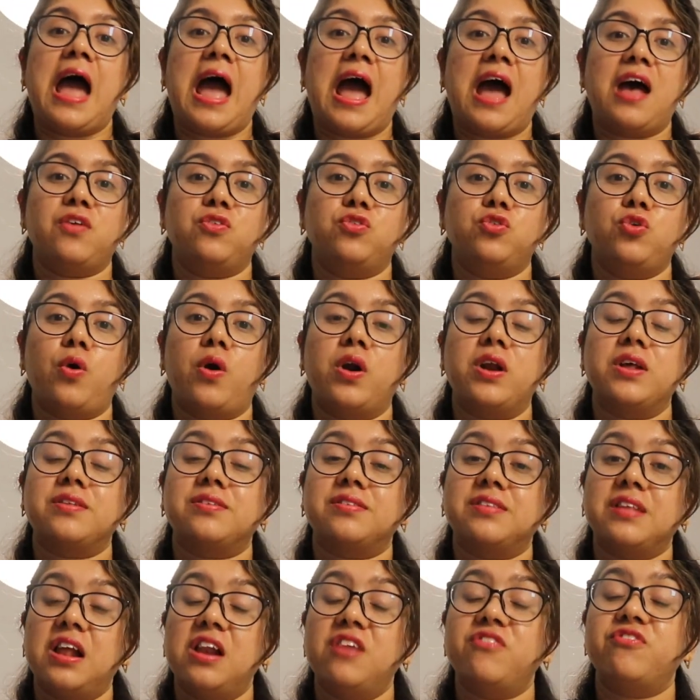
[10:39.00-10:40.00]
as you are a
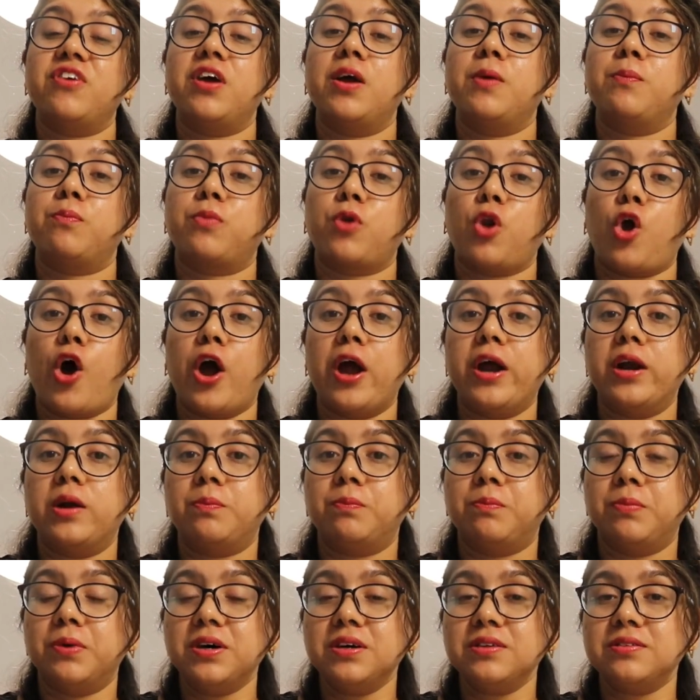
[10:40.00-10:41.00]

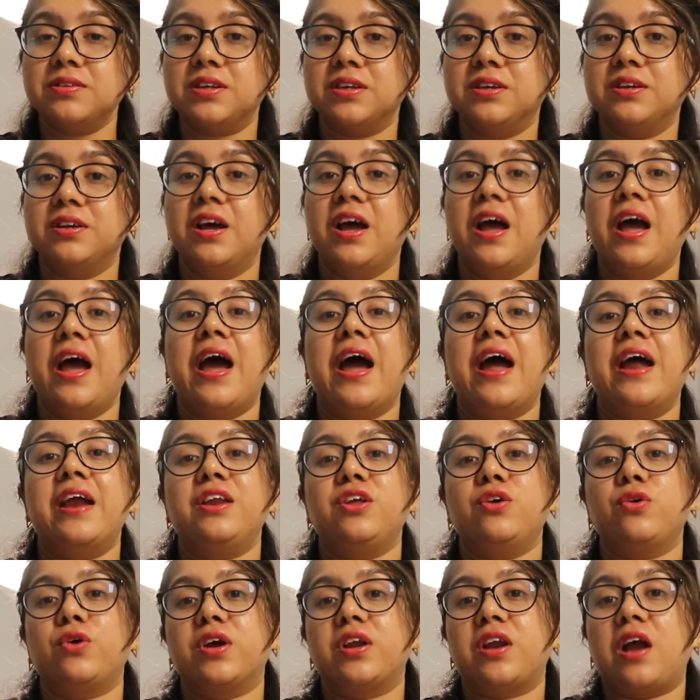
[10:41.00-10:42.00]
self-employed person,
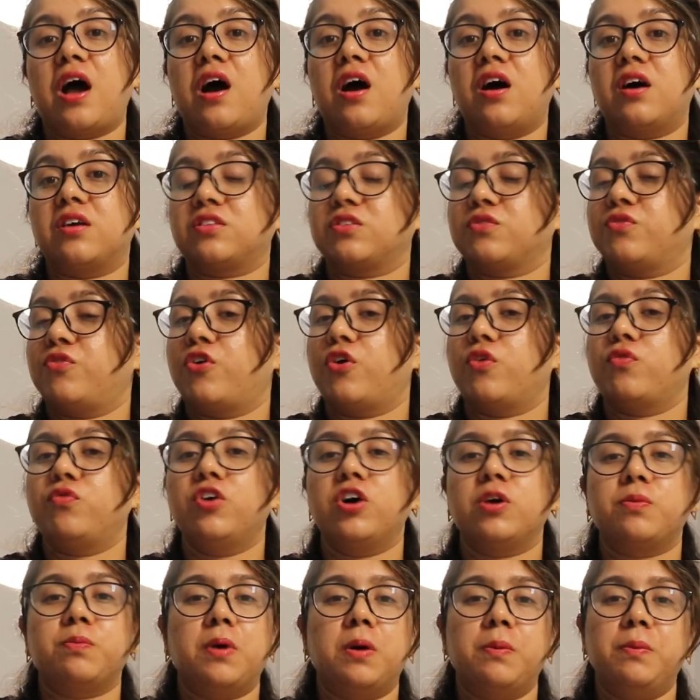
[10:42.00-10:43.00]
and you can ask for a
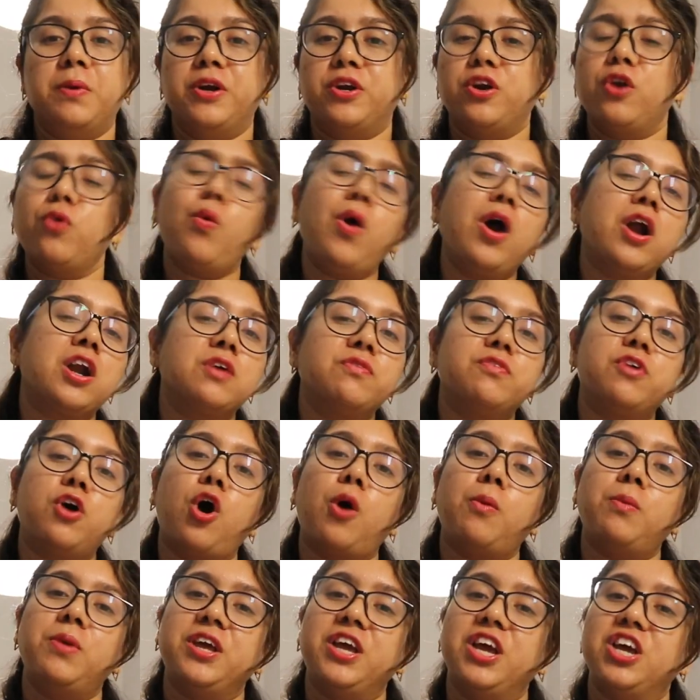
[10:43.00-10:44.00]
work permit or whatever
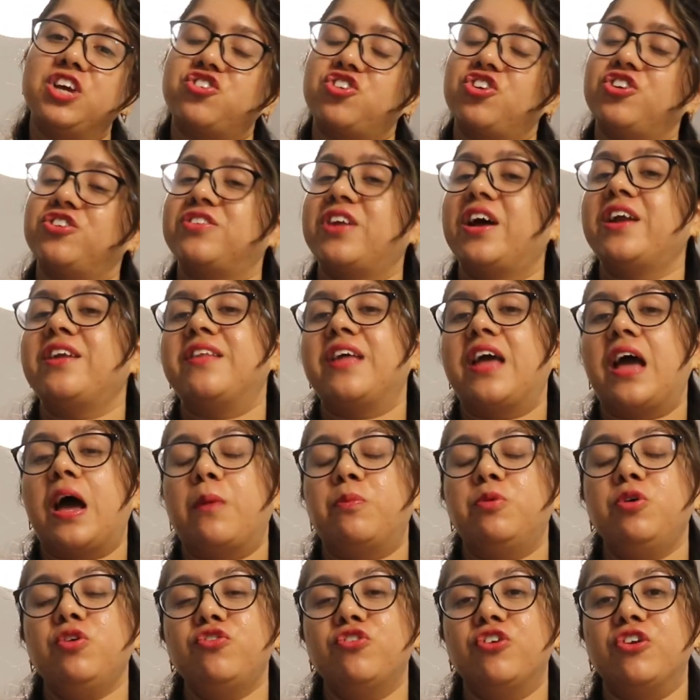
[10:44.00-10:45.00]
obligations that they
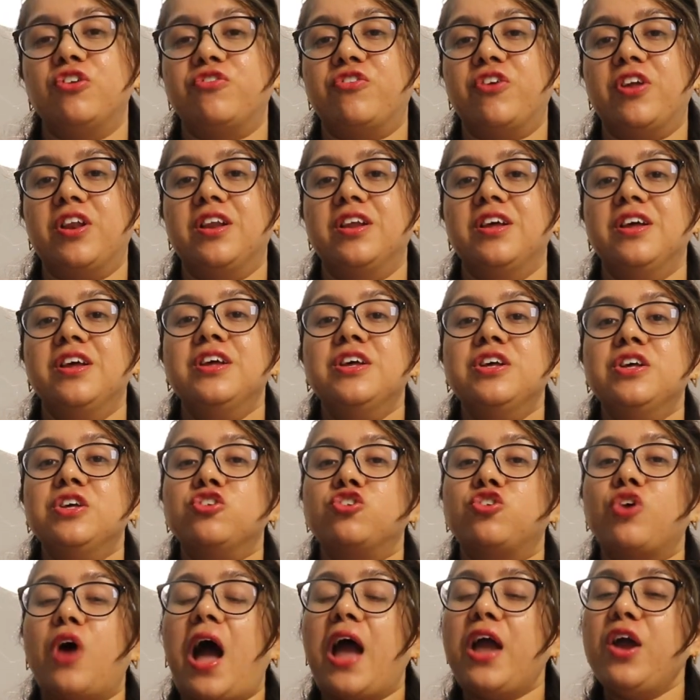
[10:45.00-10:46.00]
have to fulfill.
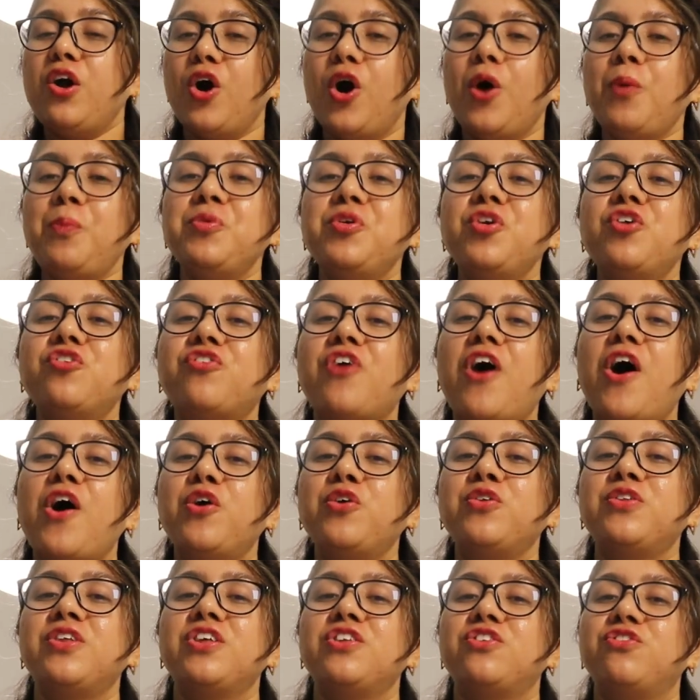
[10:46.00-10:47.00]
So I hope you
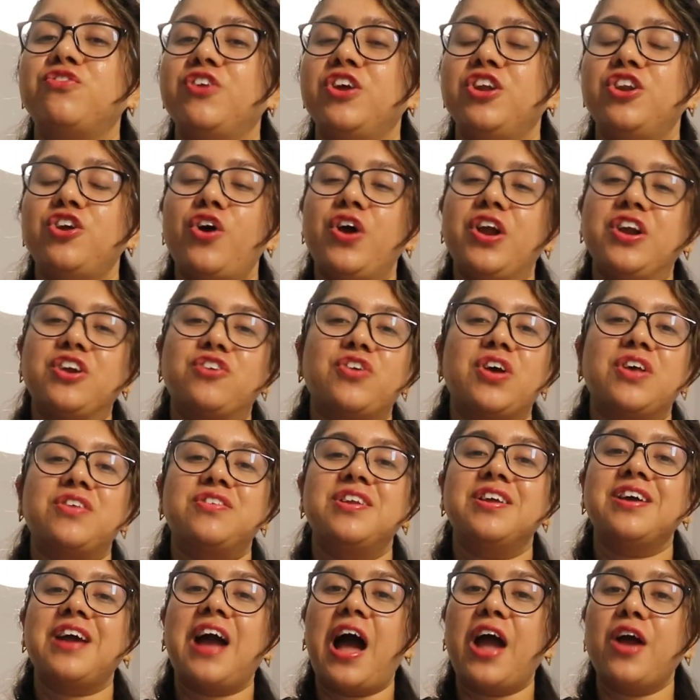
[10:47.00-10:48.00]
found this video
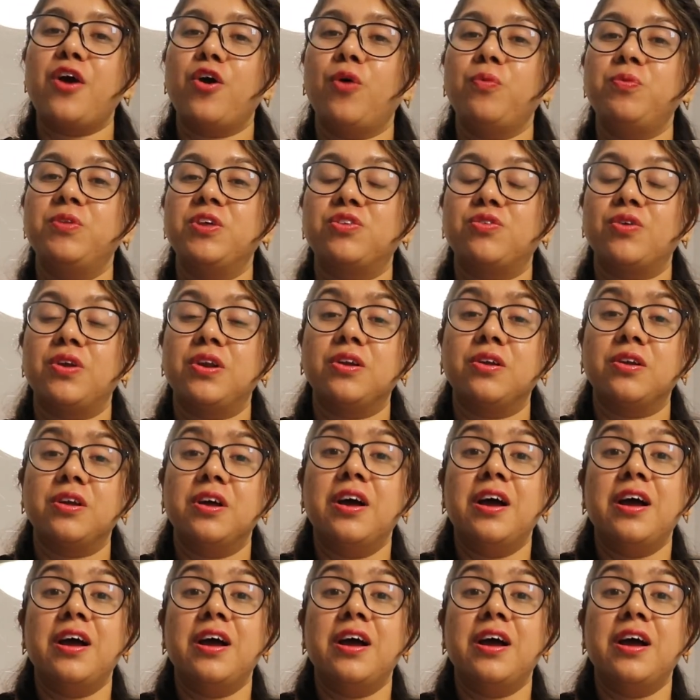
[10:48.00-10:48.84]
interesting. I hope this will